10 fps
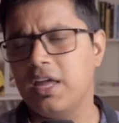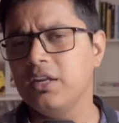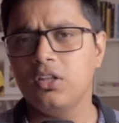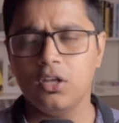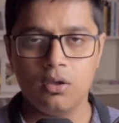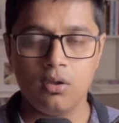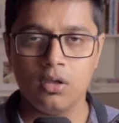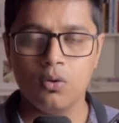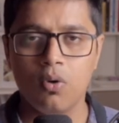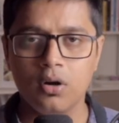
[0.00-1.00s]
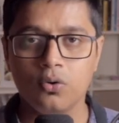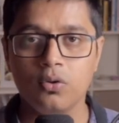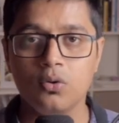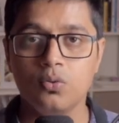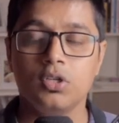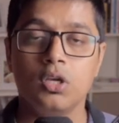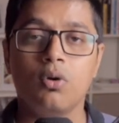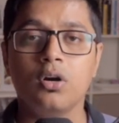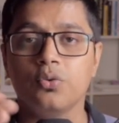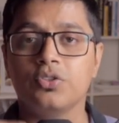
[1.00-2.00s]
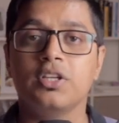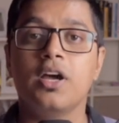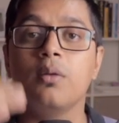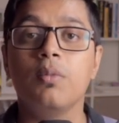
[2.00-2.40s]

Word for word: anything you want to use, you want to share